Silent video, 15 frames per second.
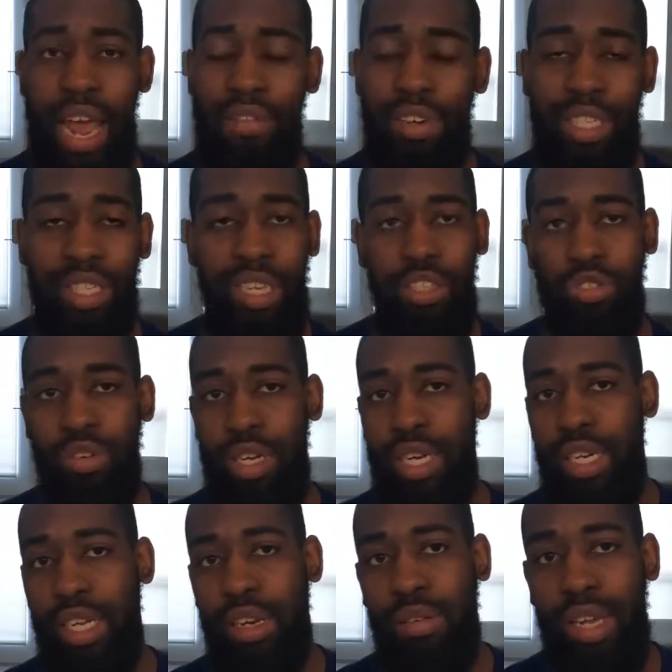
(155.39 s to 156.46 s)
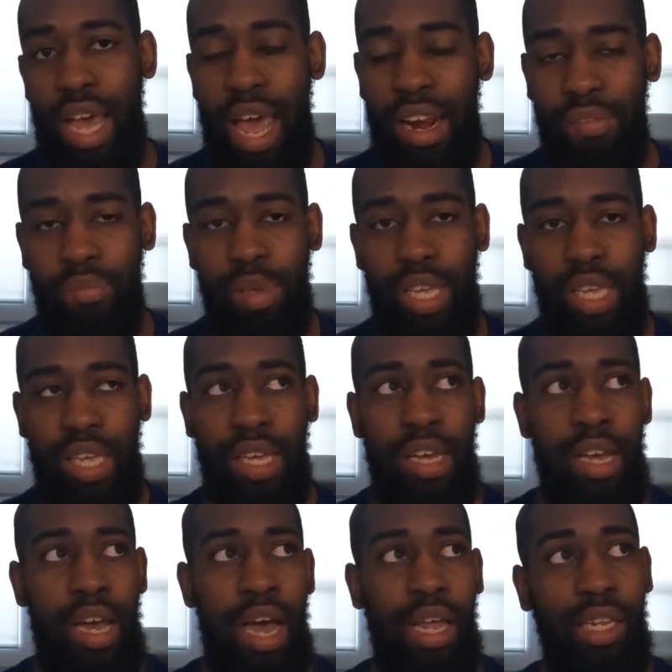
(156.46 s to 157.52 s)
having a touchscreen can kind of be
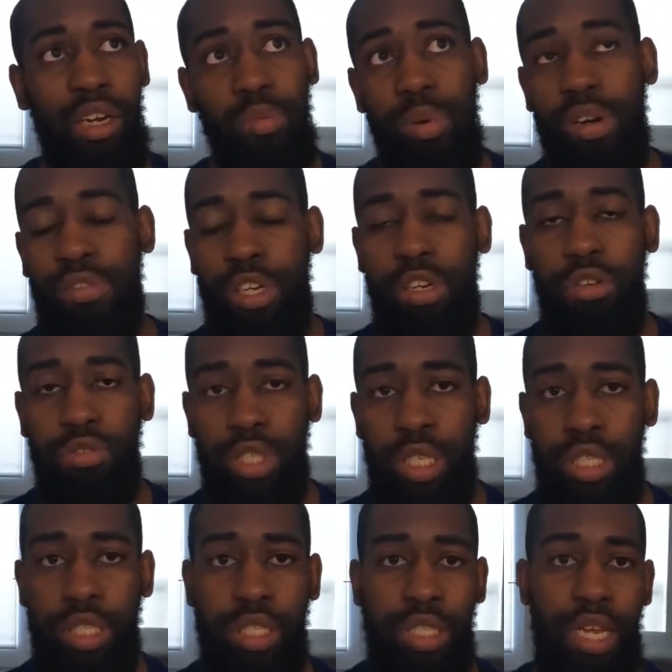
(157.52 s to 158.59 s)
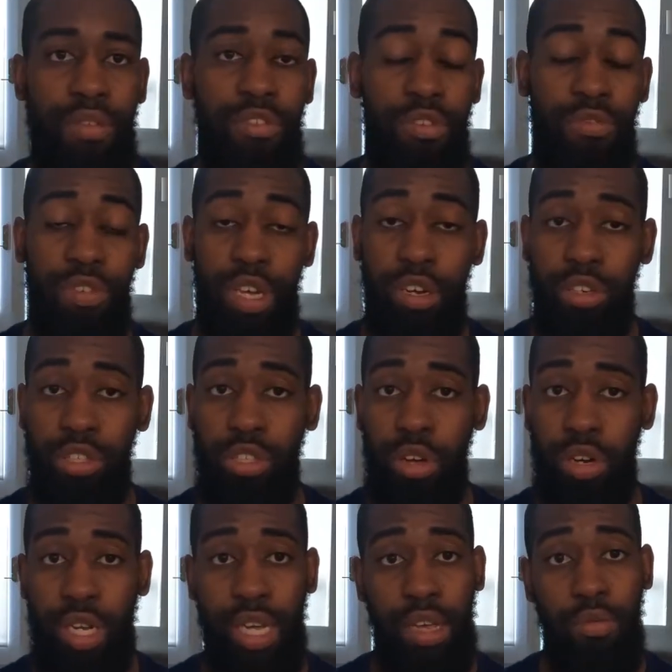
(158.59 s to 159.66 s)
a little bit of a nuisance if your fingers
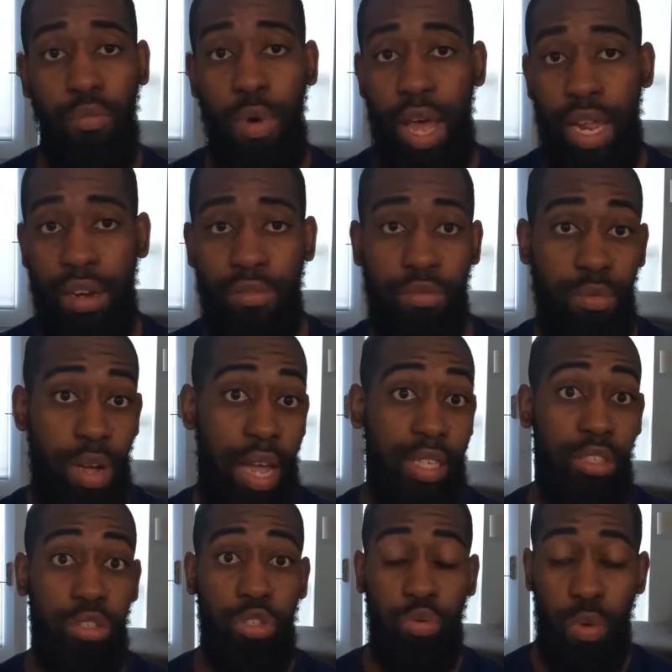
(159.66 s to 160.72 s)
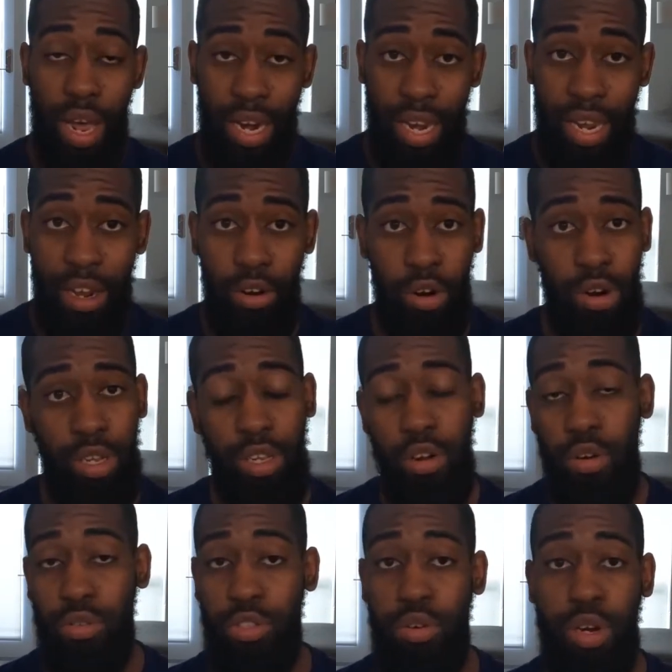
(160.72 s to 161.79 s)
start to get wet as you're sweating, or,
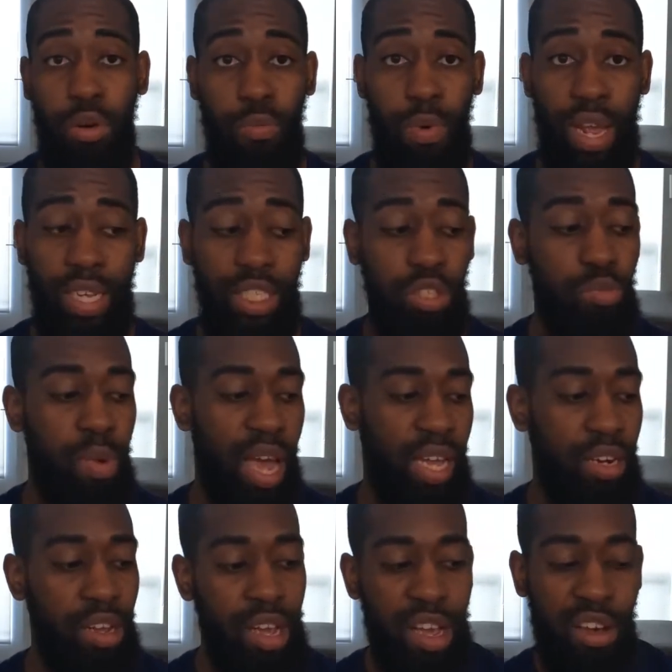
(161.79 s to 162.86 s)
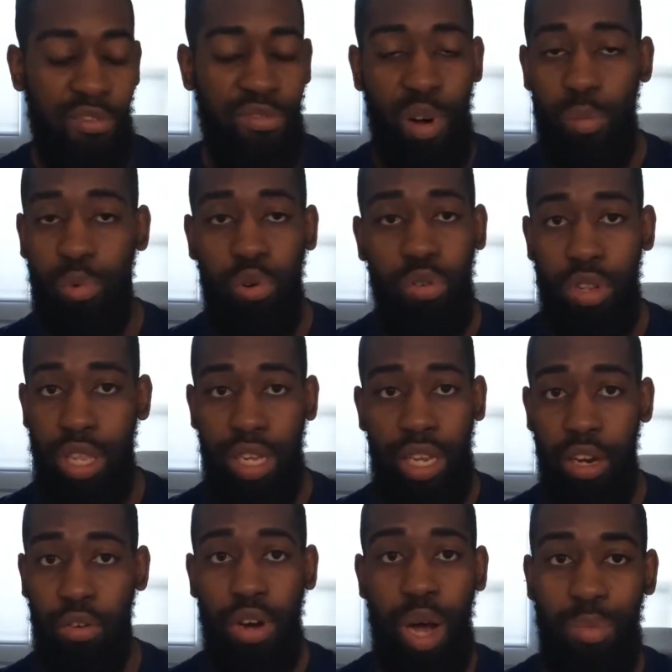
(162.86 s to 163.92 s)
during a race, you might fumble the
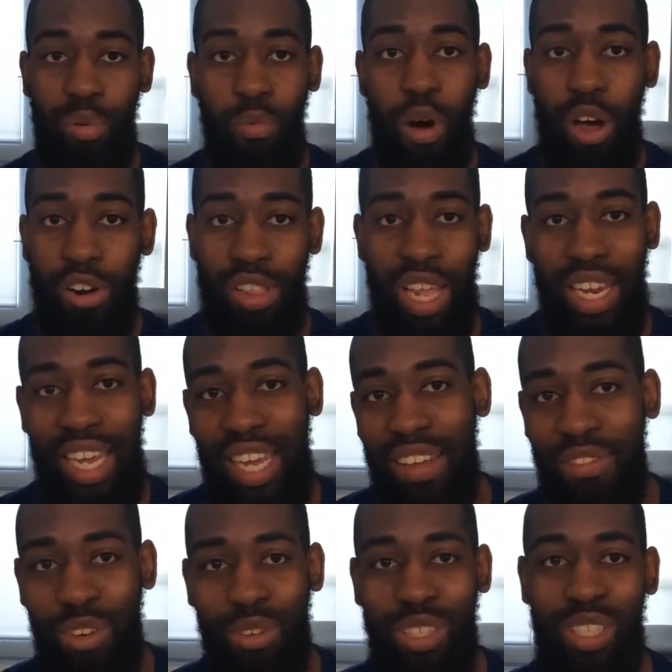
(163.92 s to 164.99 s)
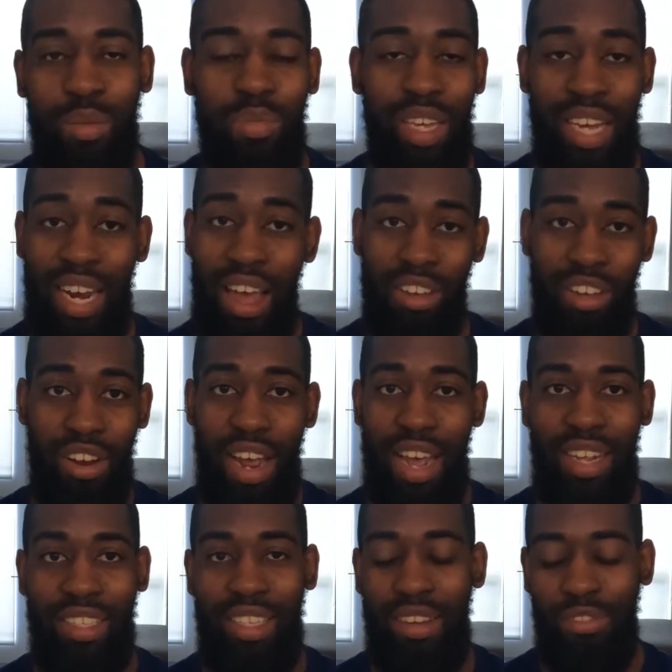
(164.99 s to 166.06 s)
little cup of water that they give you or something, and now your
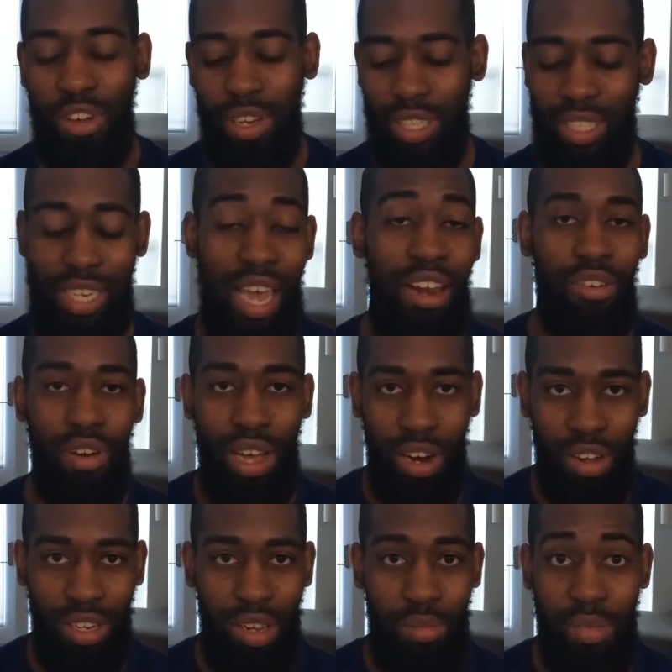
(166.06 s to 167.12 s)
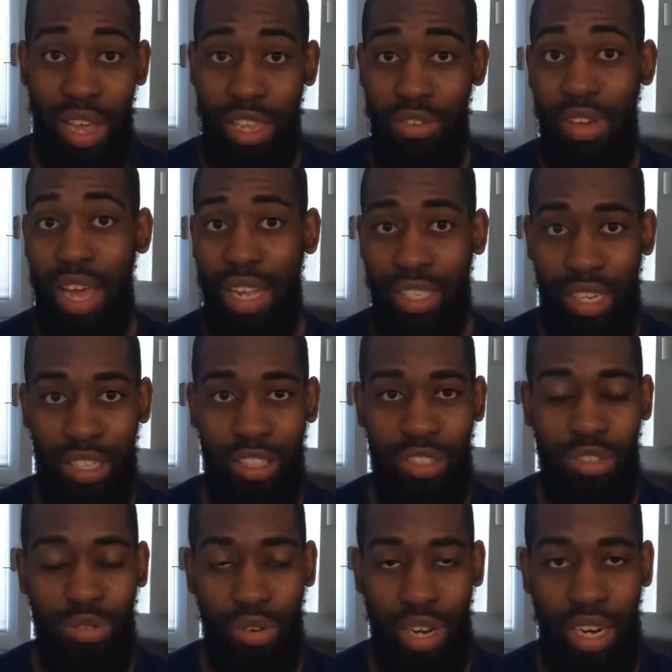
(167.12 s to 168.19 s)
hands have all this Gatorade on them and you can't touch the
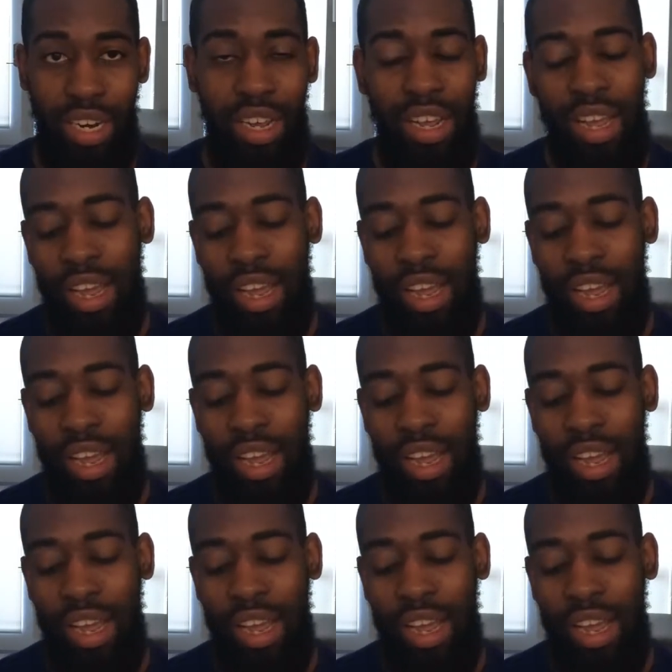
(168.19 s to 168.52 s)
screen.